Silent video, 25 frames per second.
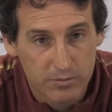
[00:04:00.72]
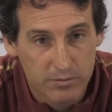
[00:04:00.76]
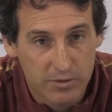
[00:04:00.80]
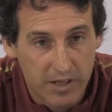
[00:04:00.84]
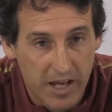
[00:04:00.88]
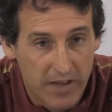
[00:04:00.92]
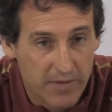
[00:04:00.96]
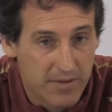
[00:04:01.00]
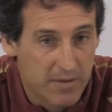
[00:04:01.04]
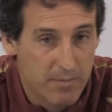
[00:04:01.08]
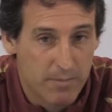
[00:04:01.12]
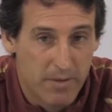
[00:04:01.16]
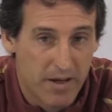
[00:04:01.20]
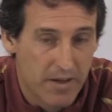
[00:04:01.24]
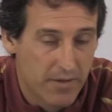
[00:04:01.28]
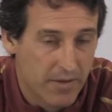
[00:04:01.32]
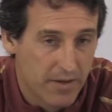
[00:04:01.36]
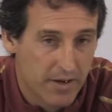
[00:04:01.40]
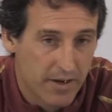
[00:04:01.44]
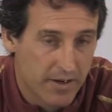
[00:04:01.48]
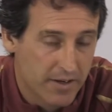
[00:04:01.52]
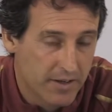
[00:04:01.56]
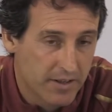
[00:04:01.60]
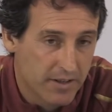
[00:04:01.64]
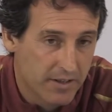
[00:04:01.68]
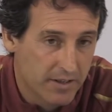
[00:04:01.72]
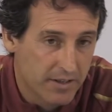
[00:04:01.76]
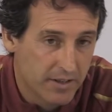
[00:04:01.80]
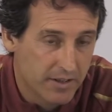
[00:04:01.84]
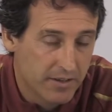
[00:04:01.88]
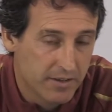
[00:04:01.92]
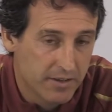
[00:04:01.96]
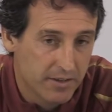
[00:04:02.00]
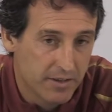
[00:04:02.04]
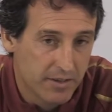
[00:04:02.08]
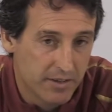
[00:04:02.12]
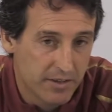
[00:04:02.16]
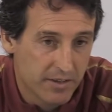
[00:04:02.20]
getting better
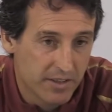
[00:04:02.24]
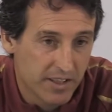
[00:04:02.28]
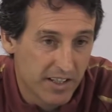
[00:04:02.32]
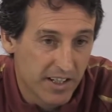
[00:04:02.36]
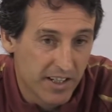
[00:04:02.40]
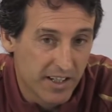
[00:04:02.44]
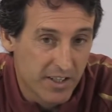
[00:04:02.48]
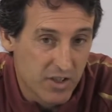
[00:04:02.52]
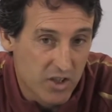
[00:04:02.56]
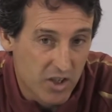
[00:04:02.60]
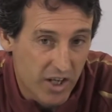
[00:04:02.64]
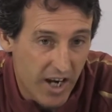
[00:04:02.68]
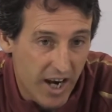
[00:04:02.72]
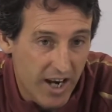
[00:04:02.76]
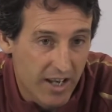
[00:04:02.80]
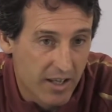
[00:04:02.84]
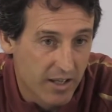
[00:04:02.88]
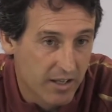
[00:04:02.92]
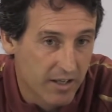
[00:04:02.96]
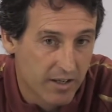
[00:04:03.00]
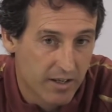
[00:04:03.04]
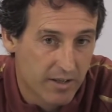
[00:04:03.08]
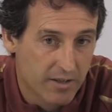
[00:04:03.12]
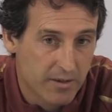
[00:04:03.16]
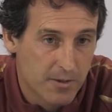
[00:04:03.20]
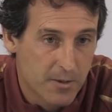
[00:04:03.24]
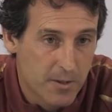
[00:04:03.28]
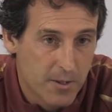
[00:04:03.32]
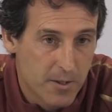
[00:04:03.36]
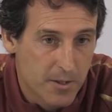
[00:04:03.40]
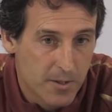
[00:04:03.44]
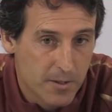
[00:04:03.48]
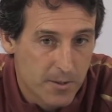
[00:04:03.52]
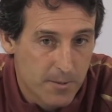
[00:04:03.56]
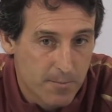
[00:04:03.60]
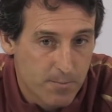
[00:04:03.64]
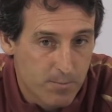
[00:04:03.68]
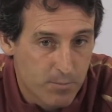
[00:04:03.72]
in his career
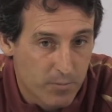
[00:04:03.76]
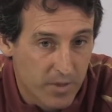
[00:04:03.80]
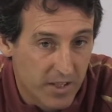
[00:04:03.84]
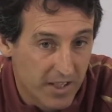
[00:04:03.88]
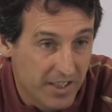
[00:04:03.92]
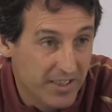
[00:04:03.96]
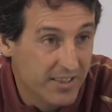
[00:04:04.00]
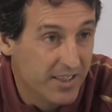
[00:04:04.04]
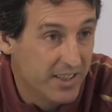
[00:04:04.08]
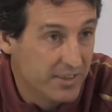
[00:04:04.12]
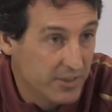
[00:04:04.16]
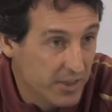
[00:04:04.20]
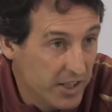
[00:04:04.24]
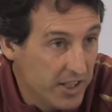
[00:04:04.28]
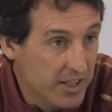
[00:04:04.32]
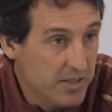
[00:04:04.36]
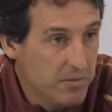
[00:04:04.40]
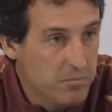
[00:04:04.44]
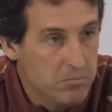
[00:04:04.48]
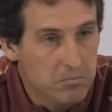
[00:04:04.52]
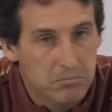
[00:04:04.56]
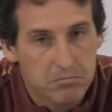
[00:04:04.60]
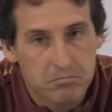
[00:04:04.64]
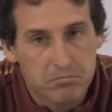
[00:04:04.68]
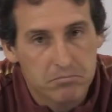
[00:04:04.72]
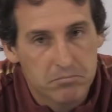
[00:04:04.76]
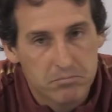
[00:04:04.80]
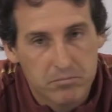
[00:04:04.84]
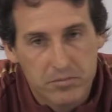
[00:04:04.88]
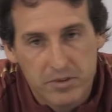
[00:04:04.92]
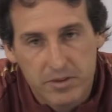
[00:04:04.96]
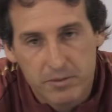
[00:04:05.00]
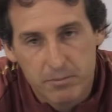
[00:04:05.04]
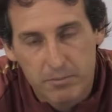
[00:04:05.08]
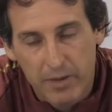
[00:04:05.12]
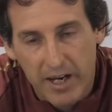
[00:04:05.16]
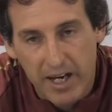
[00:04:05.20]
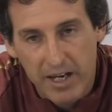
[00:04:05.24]
in the team.
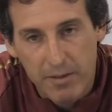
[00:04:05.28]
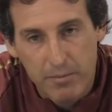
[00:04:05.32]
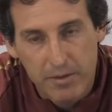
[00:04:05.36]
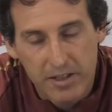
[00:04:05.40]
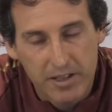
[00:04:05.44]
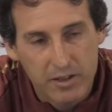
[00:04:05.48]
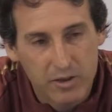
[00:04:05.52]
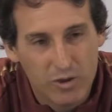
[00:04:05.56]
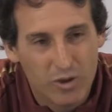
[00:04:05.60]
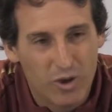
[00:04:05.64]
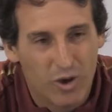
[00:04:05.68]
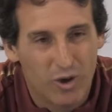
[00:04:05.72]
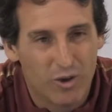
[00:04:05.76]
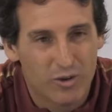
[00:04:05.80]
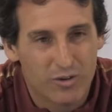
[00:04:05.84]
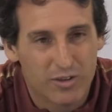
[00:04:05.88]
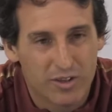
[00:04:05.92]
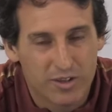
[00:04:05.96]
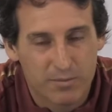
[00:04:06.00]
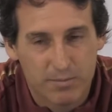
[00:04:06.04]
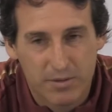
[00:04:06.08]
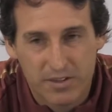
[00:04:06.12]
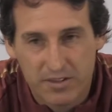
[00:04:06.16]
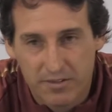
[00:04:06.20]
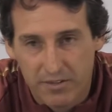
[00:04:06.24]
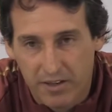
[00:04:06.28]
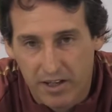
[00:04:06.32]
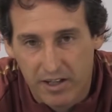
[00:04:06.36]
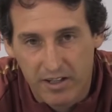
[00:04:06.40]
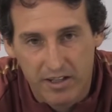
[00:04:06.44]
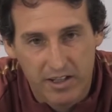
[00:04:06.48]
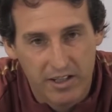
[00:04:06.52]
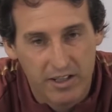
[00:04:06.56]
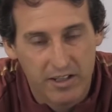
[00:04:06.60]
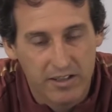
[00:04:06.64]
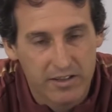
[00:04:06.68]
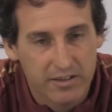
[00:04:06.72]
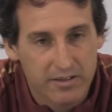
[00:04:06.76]
Maybe don't
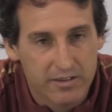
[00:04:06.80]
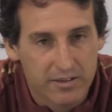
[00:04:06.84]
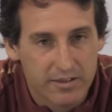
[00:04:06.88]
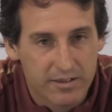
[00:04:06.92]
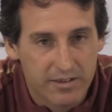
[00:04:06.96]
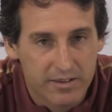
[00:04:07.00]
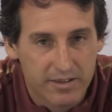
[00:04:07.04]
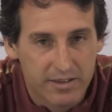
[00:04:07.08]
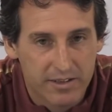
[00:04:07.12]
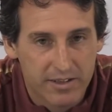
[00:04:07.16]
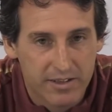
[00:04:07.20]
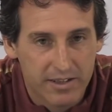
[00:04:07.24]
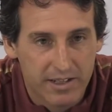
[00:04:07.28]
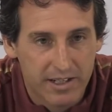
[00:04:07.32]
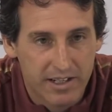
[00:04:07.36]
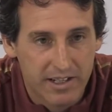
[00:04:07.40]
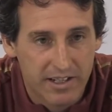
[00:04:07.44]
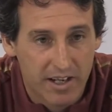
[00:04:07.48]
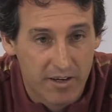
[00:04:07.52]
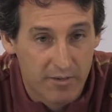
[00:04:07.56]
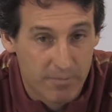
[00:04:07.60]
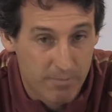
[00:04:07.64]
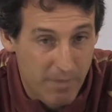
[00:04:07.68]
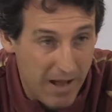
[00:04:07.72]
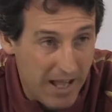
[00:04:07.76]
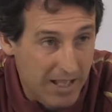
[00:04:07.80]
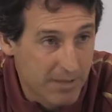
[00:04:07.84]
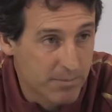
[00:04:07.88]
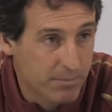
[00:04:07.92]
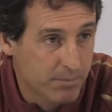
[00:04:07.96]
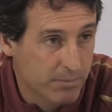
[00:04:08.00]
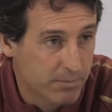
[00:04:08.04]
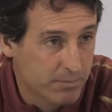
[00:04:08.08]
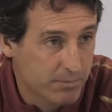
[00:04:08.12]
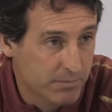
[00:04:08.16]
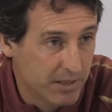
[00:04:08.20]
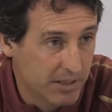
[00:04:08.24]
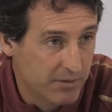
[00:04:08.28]
specifically left back,
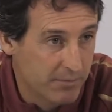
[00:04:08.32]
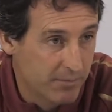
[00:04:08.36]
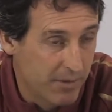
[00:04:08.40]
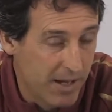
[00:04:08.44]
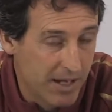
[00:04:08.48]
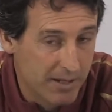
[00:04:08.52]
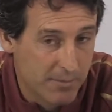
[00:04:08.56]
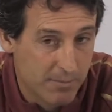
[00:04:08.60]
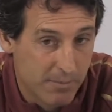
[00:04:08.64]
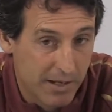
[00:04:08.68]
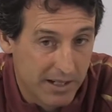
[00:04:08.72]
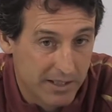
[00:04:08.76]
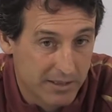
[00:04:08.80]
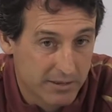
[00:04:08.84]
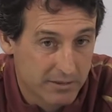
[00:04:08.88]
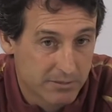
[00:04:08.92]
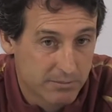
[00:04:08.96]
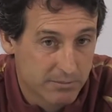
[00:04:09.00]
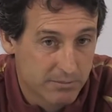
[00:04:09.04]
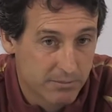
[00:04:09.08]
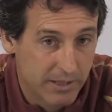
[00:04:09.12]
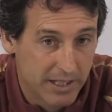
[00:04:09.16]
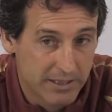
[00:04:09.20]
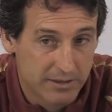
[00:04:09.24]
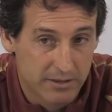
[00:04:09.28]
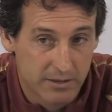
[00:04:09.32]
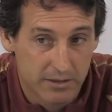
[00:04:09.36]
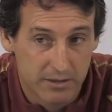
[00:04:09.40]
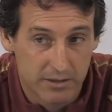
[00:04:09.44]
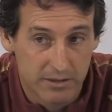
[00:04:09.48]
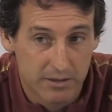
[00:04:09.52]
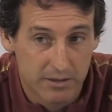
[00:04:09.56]
but